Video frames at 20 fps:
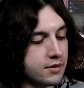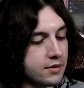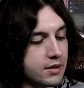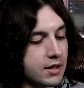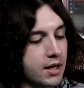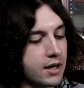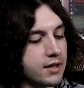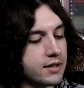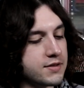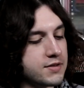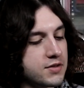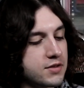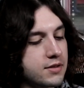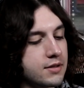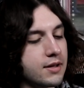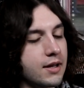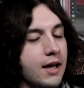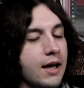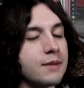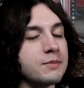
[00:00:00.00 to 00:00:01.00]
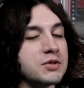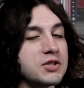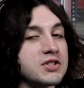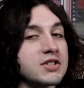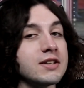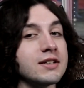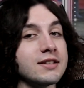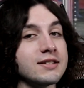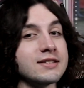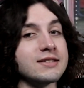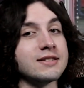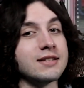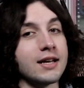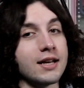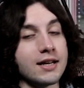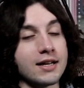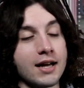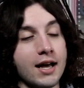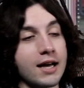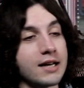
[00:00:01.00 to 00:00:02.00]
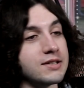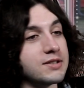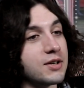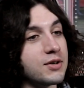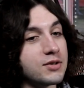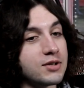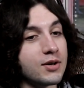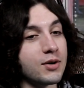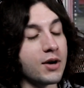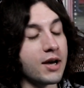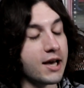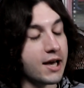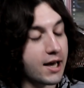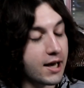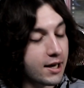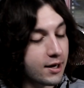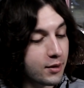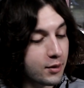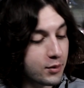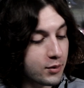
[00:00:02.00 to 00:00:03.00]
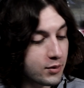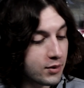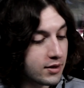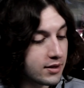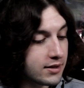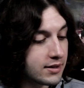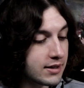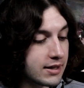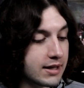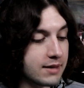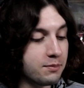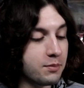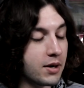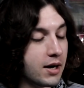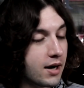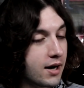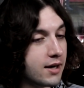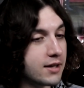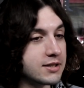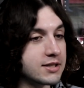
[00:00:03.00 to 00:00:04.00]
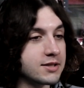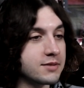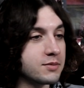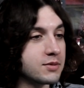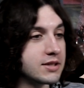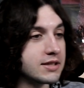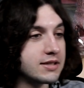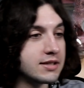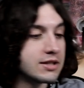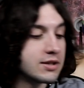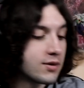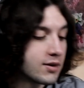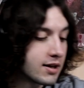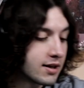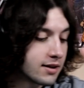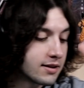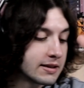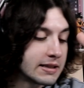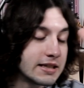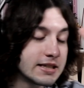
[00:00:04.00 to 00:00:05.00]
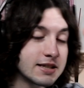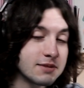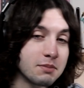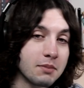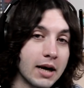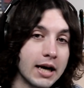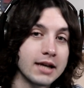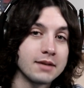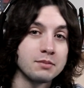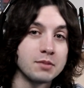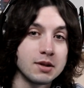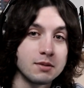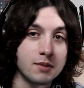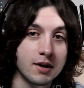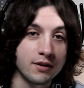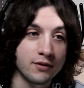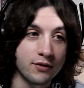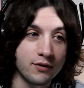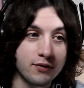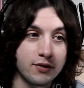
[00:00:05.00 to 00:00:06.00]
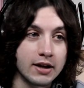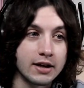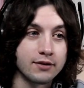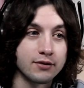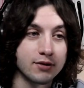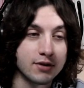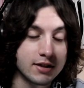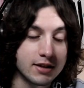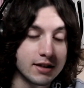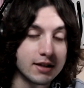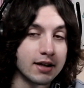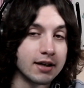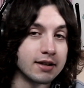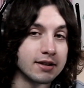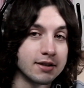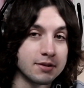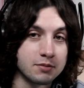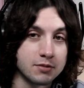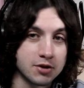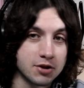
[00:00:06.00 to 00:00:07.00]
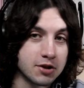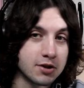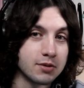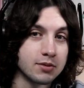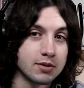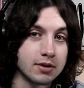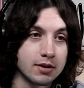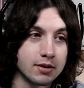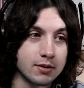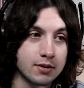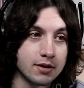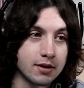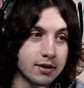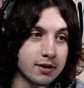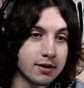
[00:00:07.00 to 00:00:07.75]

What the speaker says: Guys, I'm just gonna say it. I don't know how it possibly is doing it. This might be my favorite Gundam show, though.